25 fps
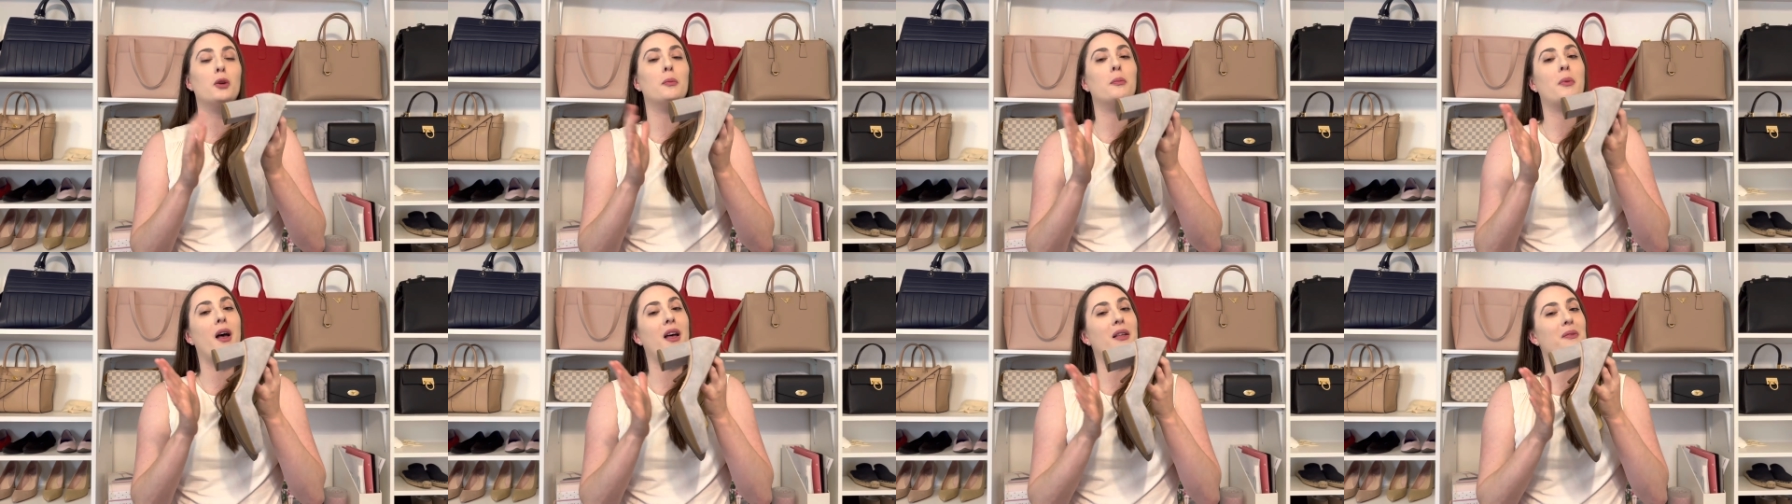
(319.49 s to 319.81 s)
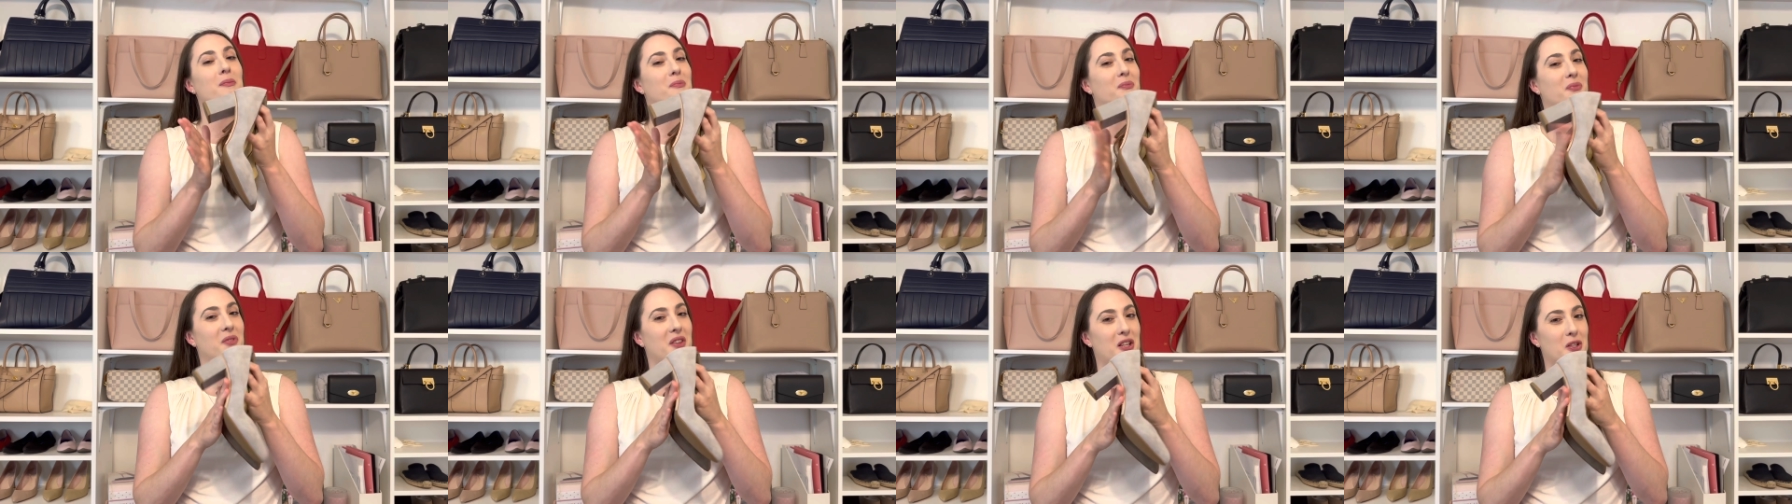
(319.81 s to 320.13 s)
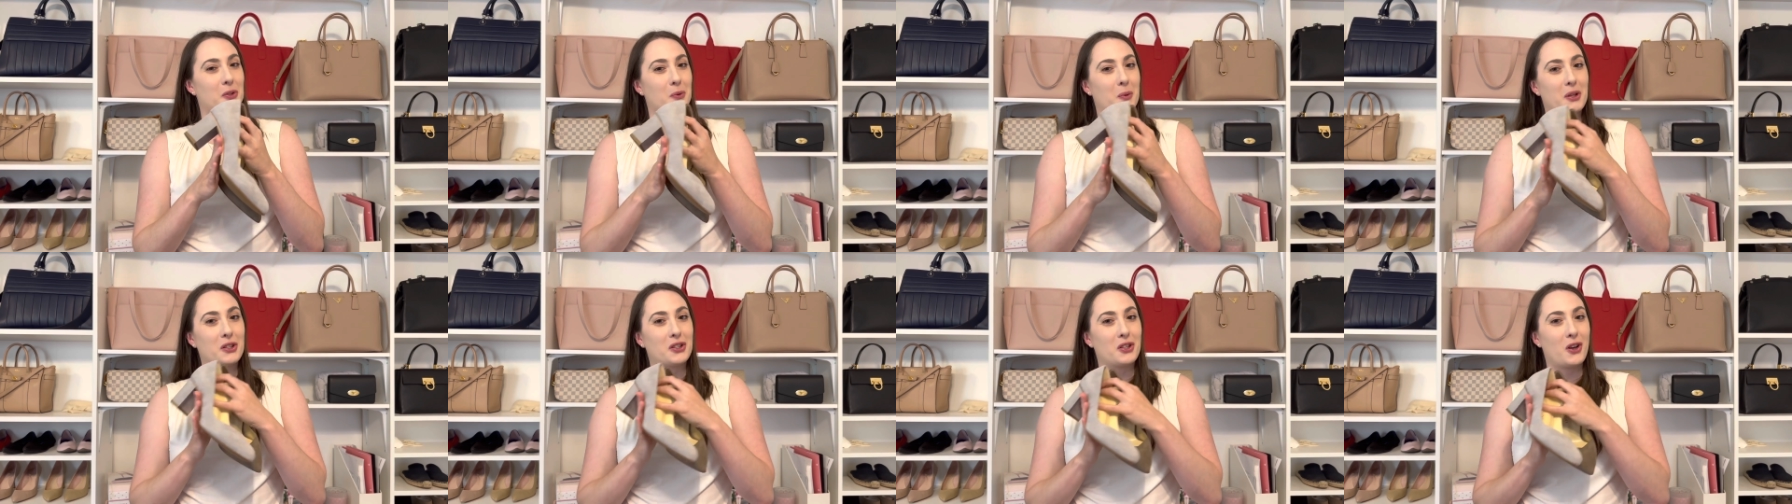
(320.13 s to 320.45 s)
but
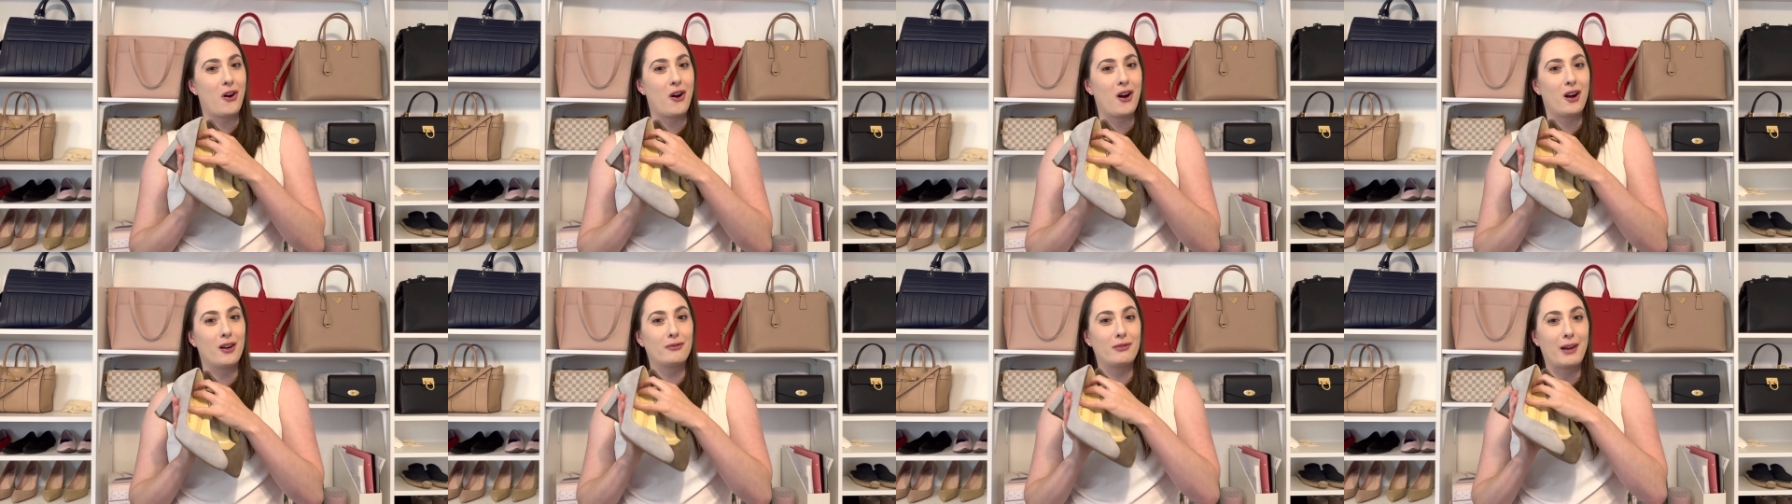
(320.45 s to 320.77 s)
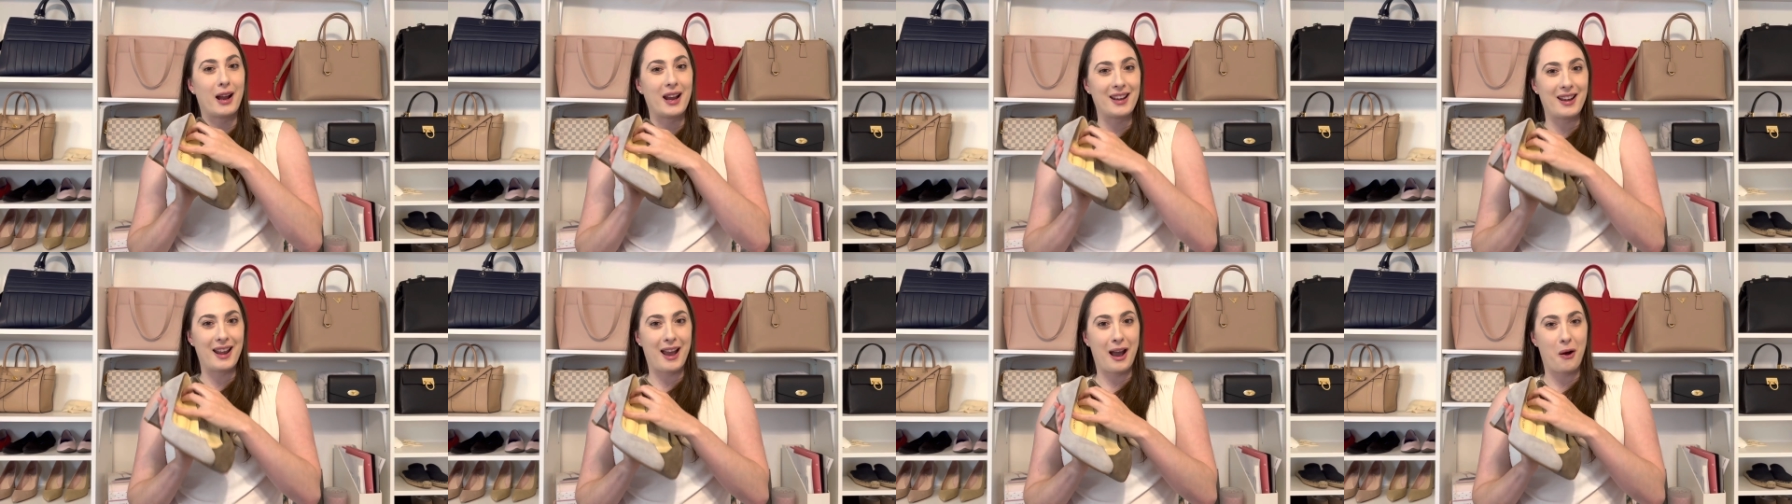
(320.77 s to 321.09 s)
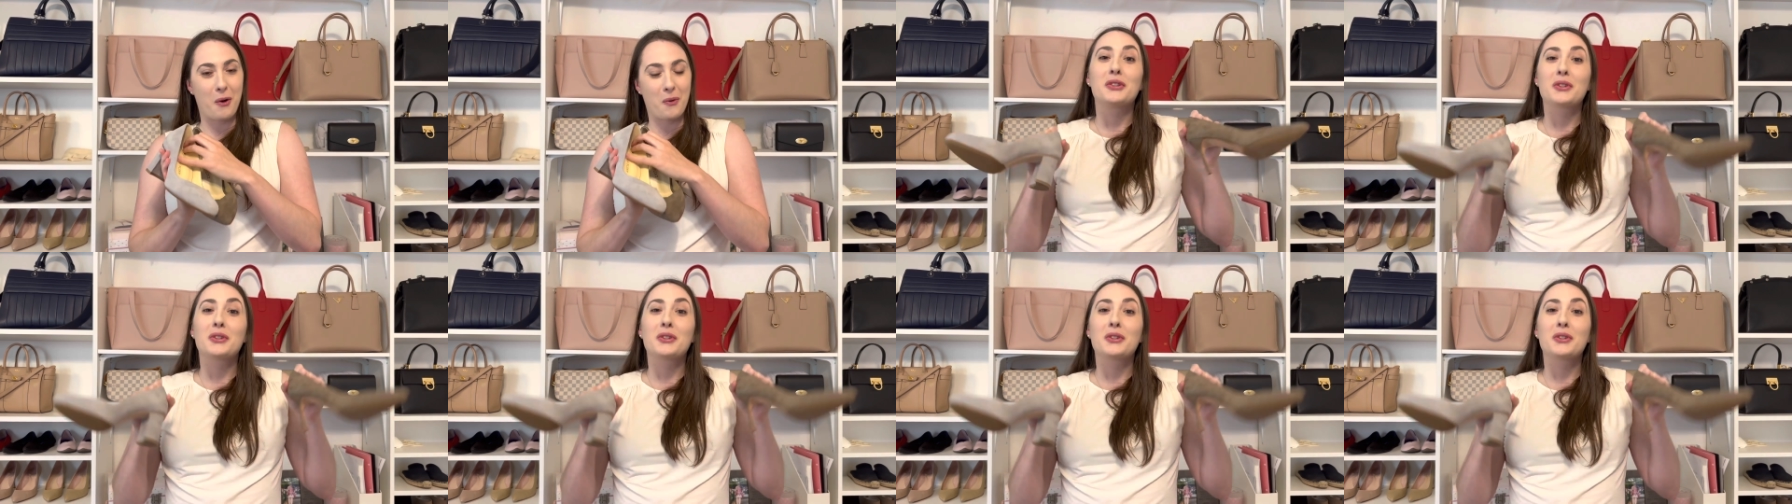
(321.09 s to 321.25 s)
these ones are right now.